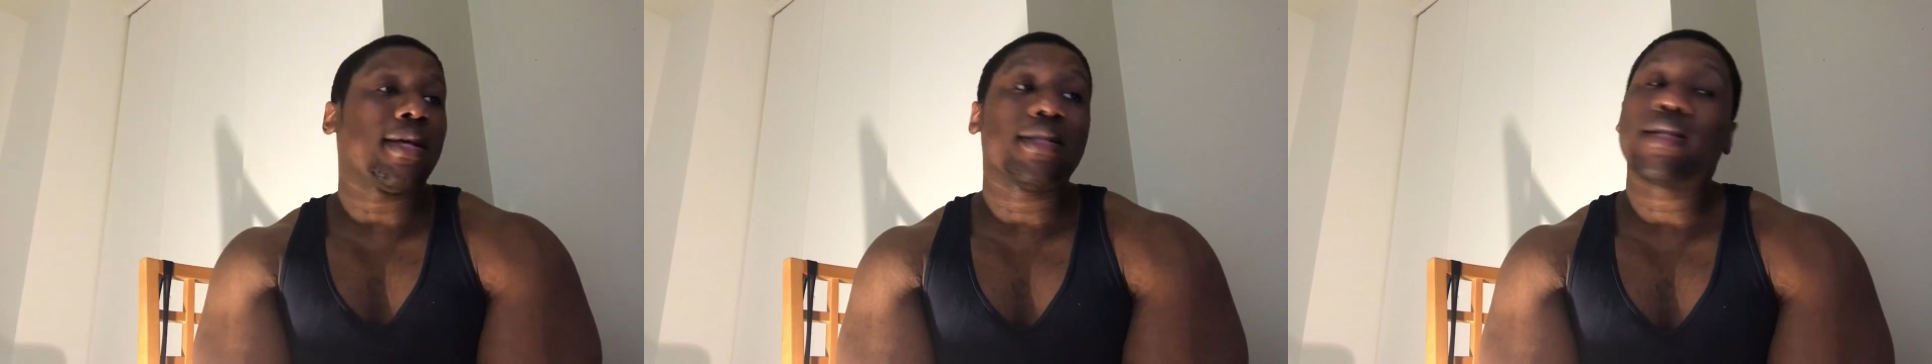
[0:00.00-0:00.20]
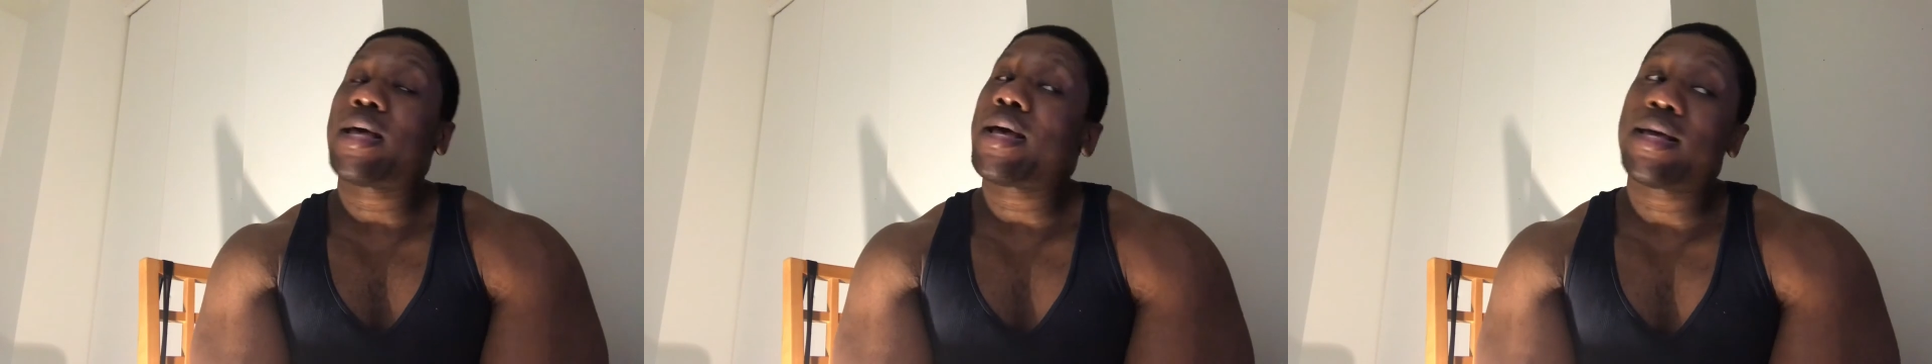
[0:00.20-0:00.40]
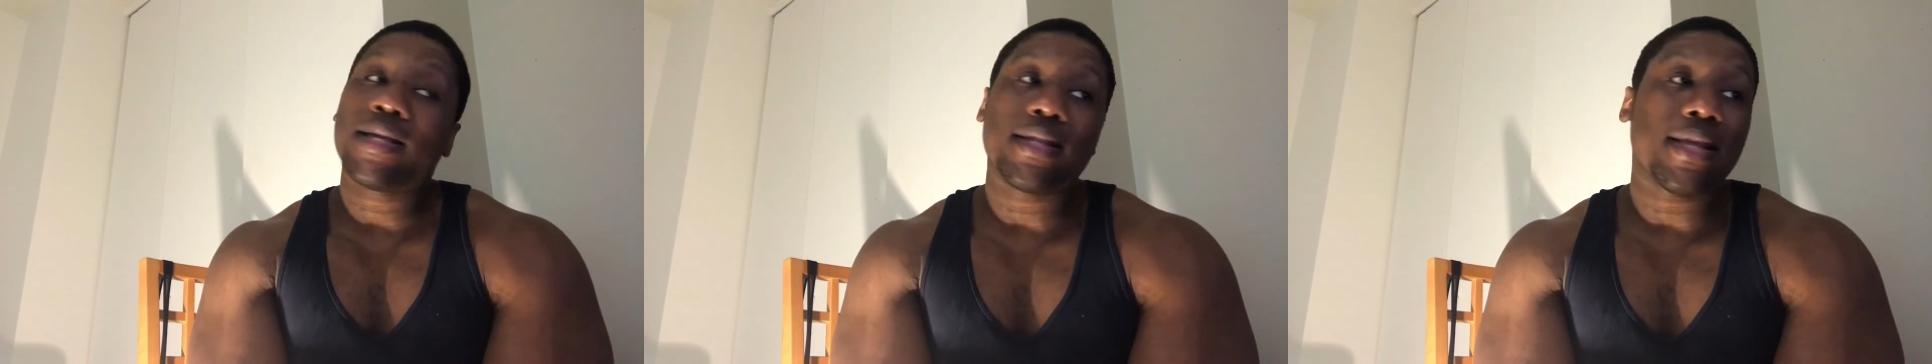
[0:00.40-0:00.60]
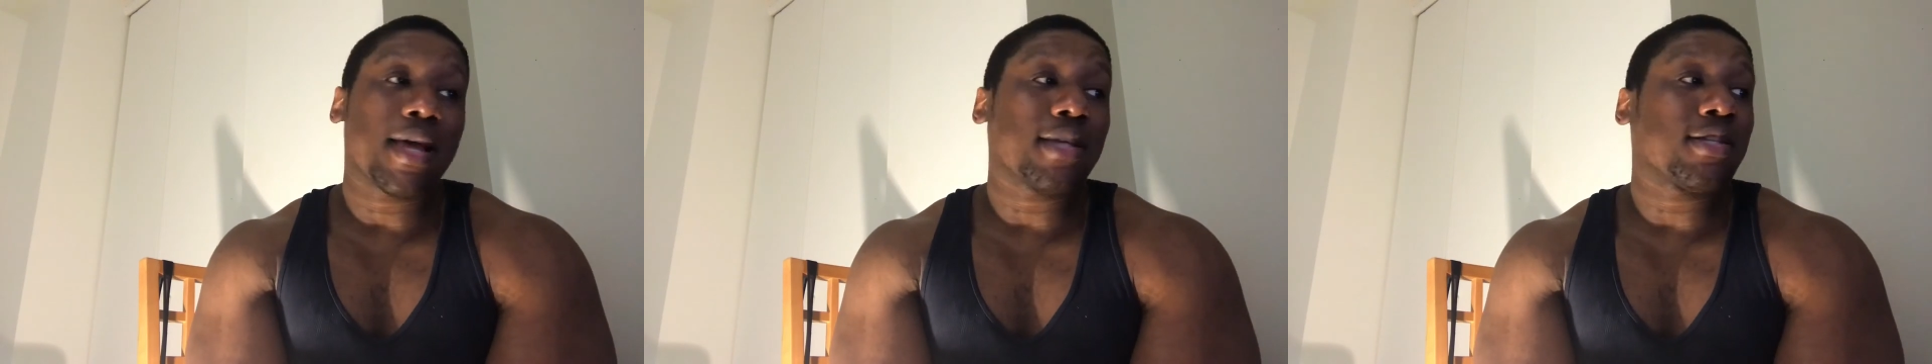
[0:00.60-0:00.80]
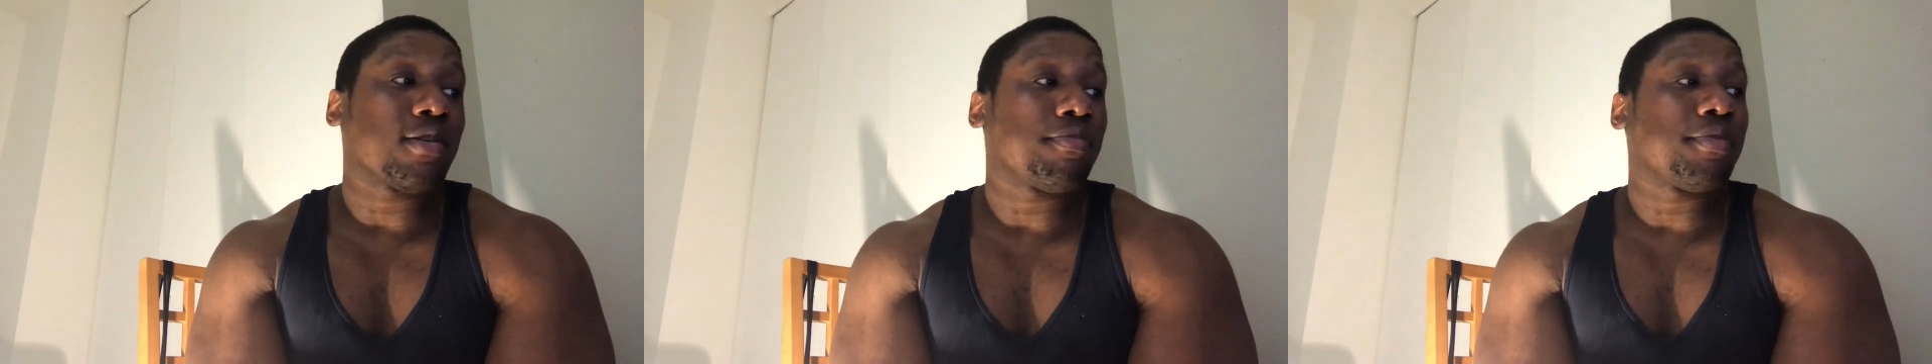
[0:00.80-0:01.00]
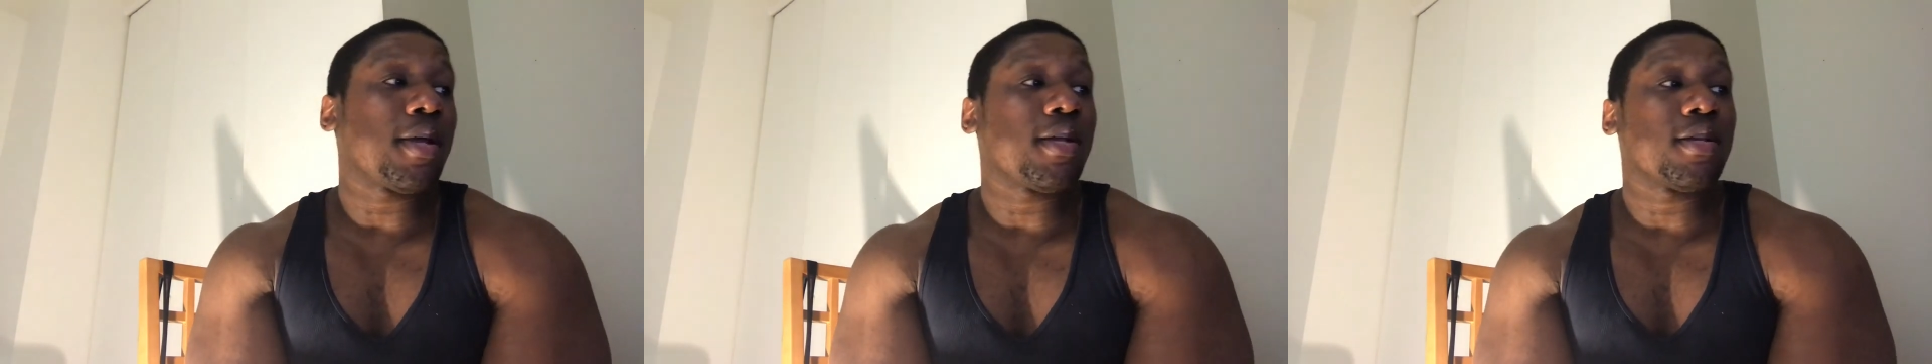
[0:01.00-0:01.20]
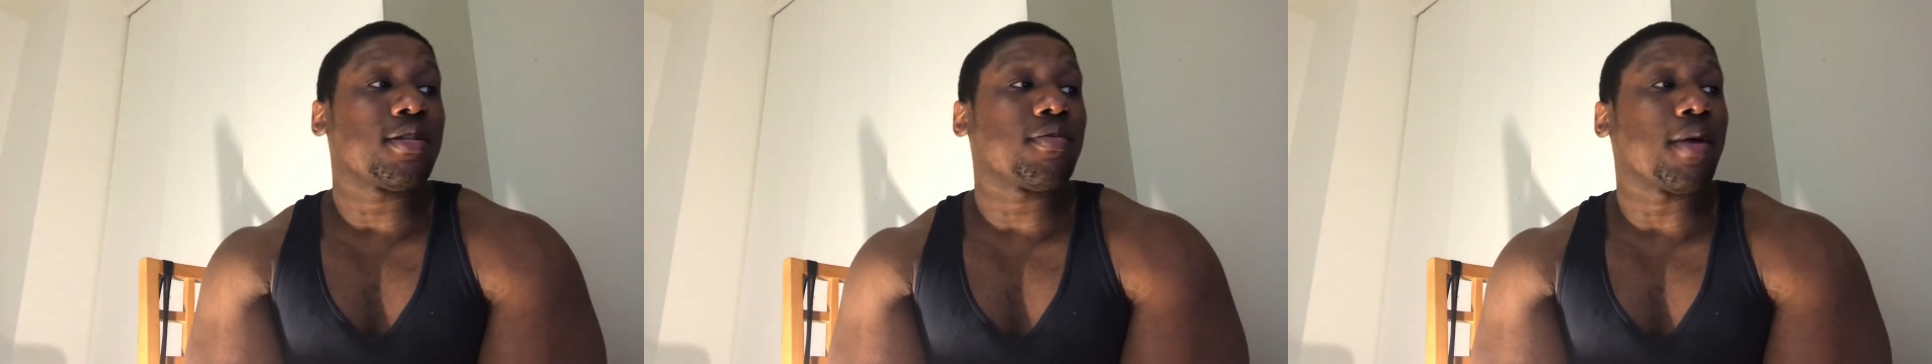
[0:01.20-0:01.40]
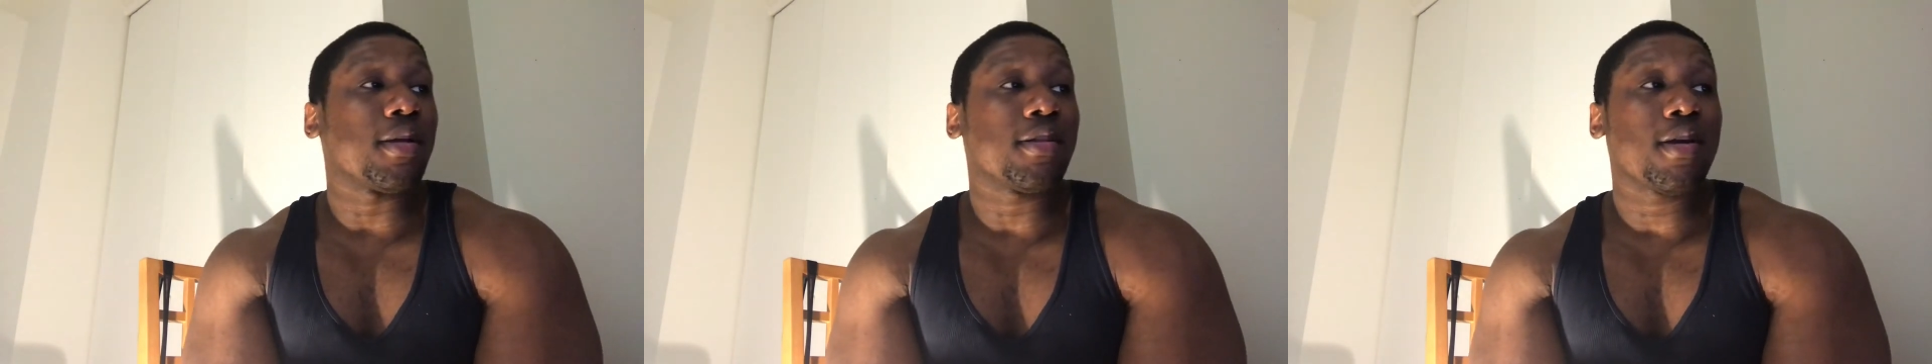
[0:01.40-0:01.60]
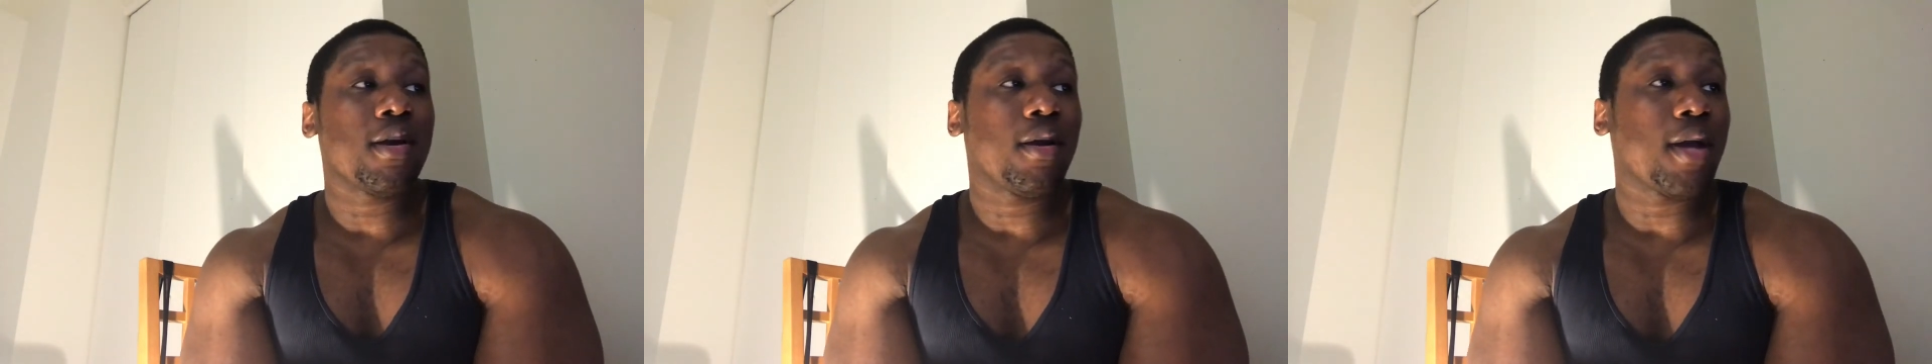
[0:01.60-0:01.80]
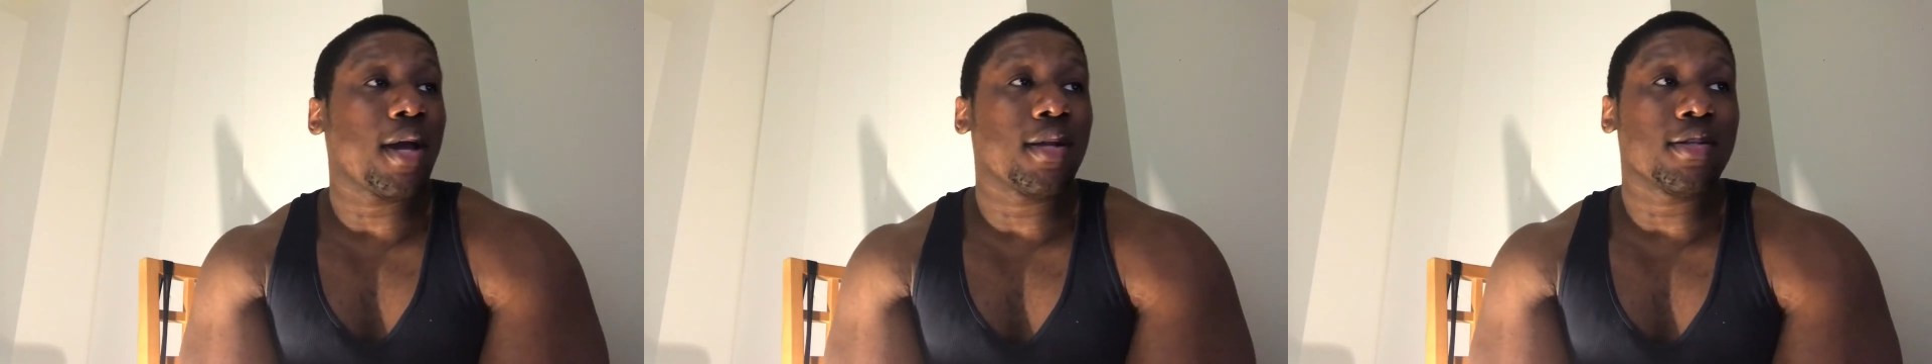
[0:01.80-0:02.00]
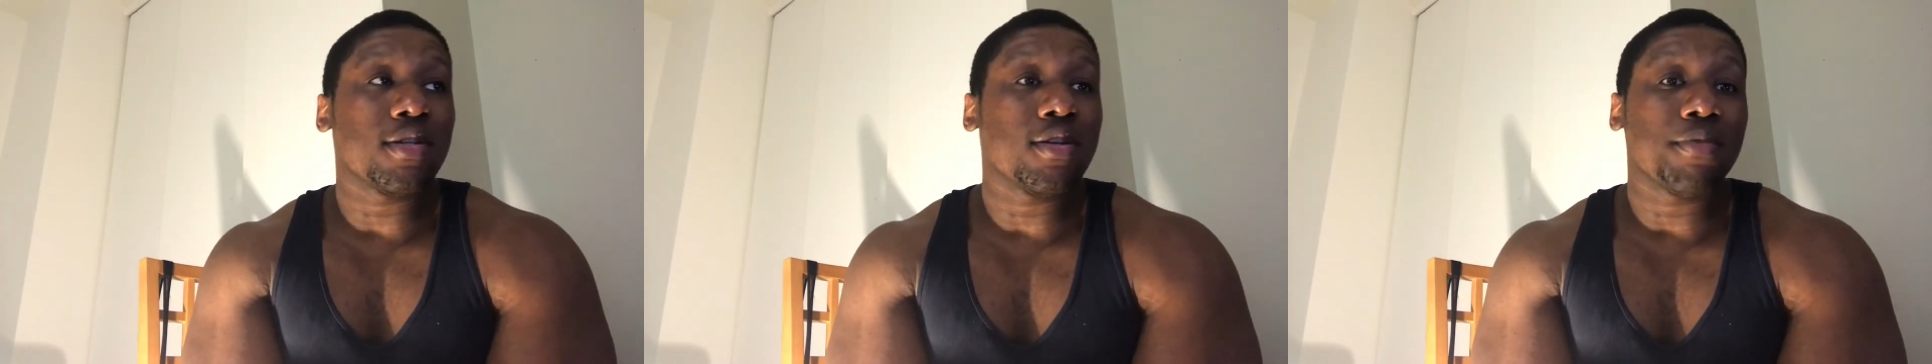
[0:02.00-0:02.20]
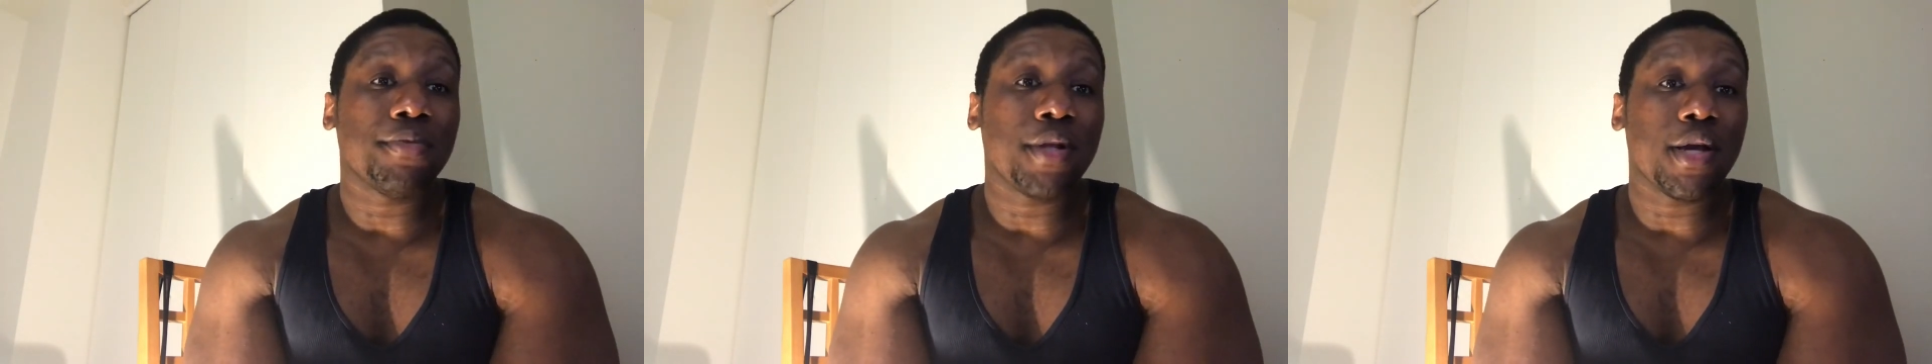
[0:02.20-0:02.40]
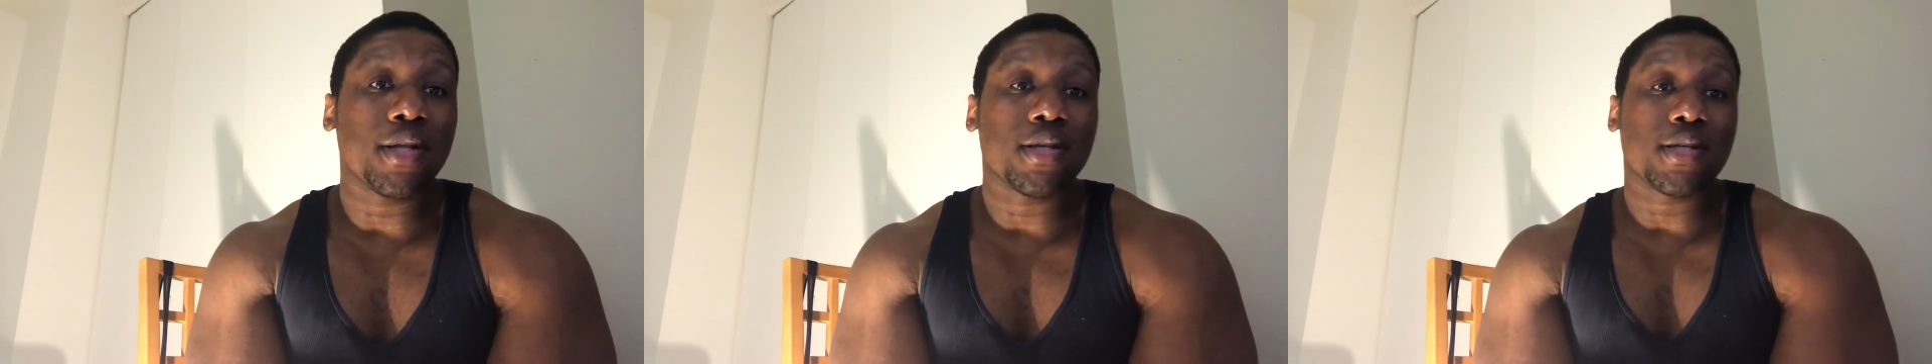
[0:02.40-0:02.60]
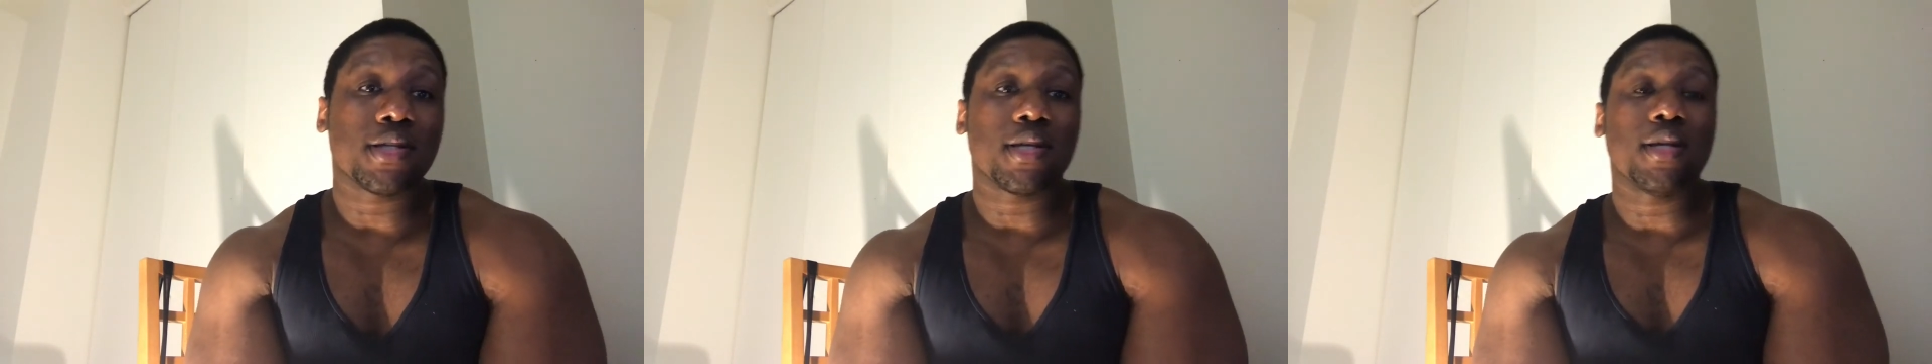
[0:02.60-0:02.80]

That's your playlist right there, add it to your playlist.